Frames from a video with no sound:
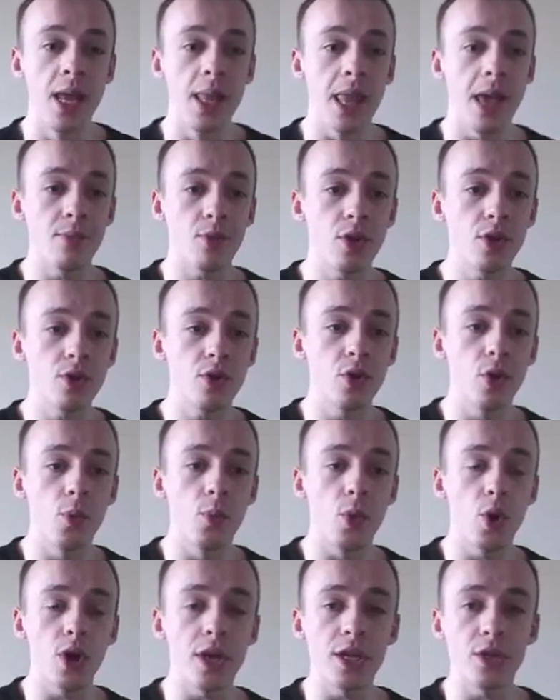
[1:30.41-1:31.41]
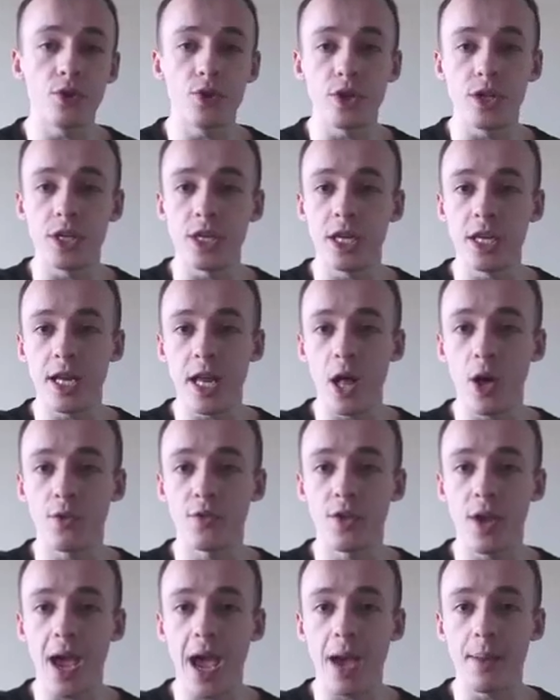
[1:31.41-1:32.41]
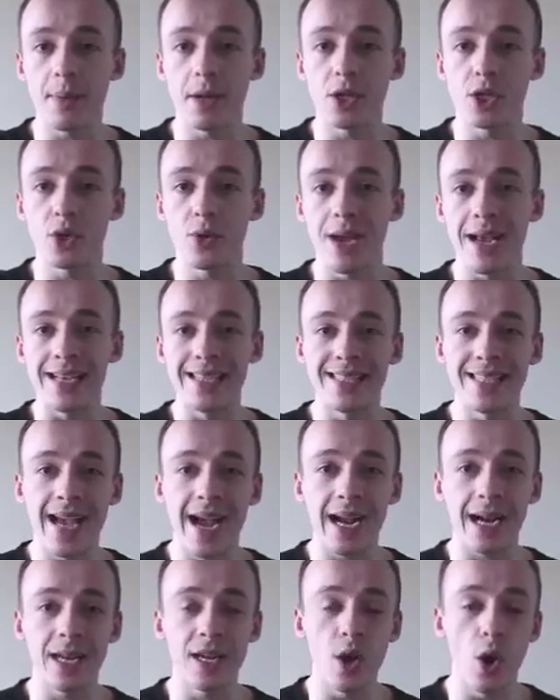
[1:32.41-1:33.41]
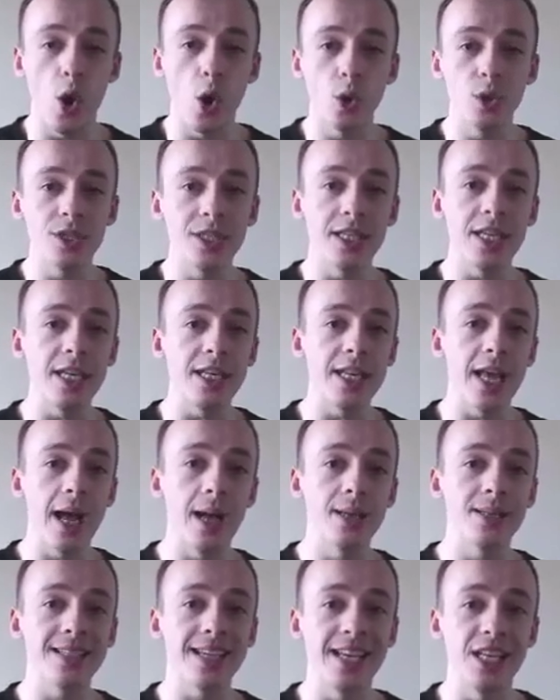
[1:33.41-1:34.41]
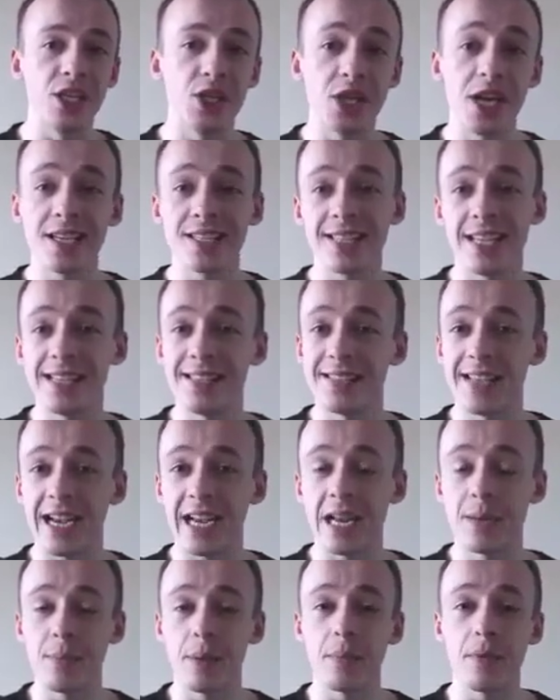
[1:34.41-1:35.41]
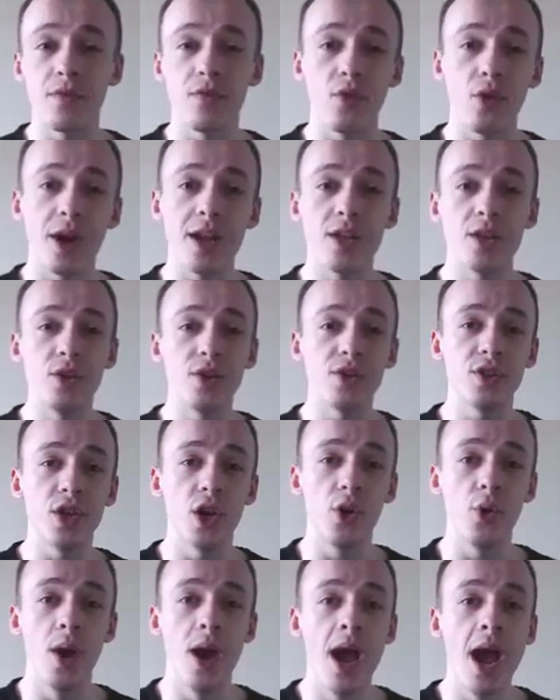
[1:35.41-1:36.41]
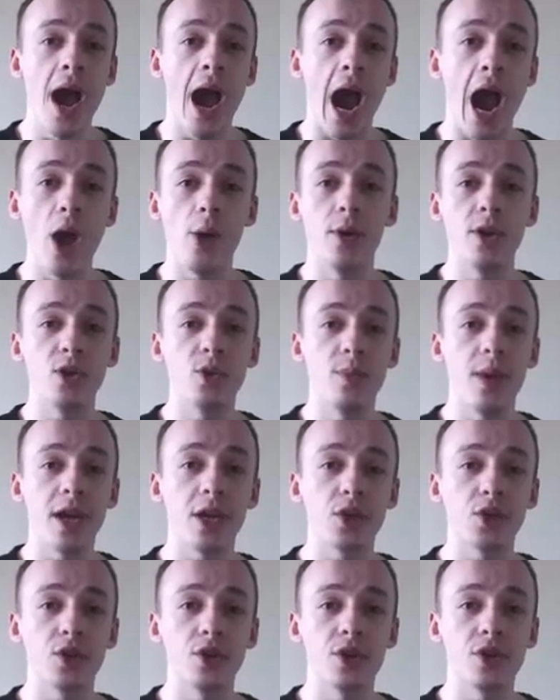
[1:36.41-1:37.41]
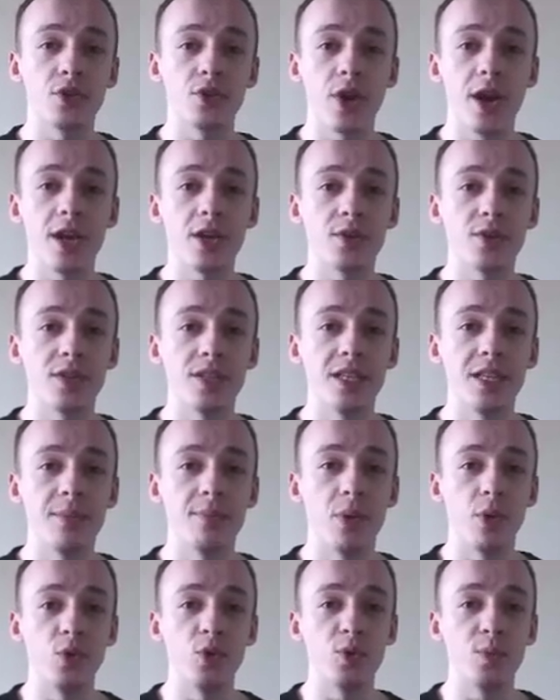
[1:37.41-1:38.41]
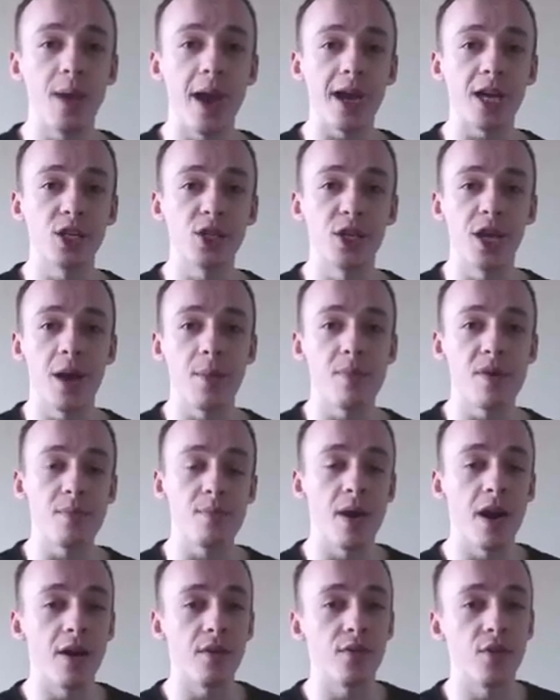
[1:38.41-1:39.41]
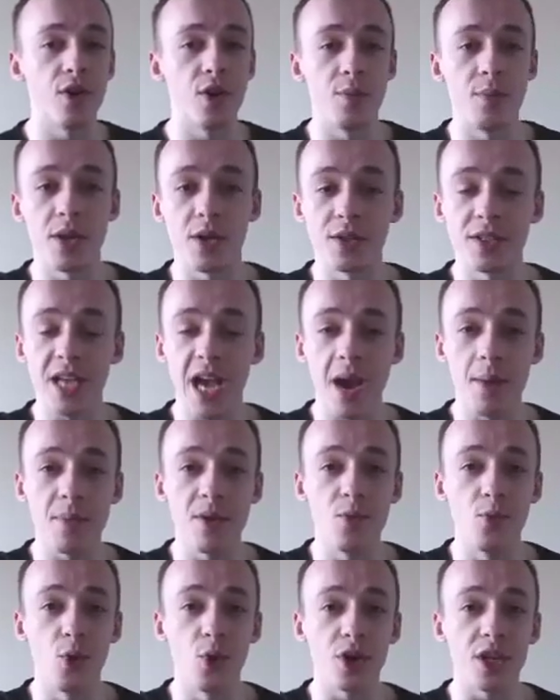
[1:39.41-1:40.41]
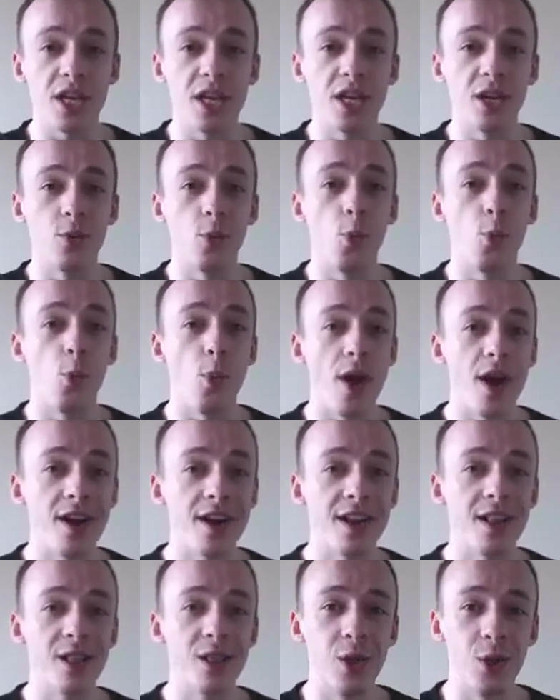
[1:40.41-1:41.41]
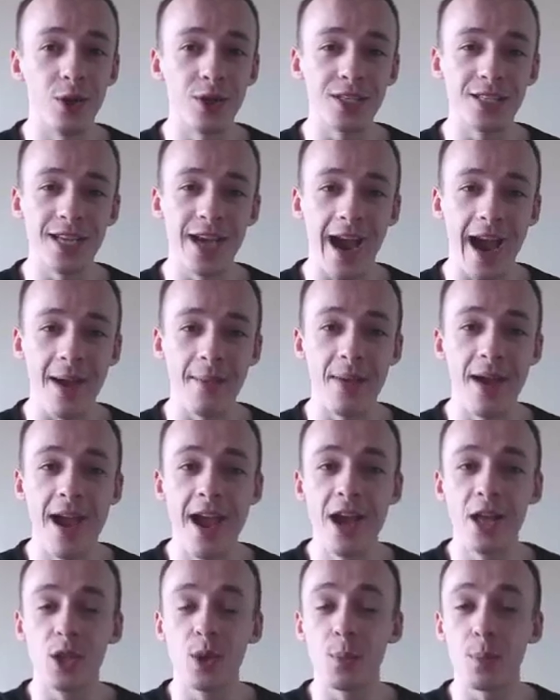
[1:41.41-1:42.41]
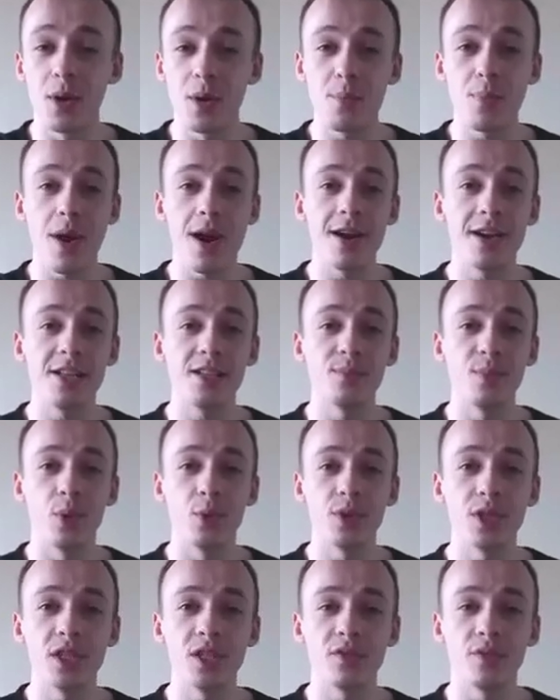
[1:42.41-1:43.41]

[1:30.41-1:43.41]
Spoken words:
Now I'm going to go more into the detail of the app and show you exactly all the details in just a second. But before I do so, I want to make sure you're going to see the bonus package that I prepared for you, because I've been working very long time to prepare these bonuses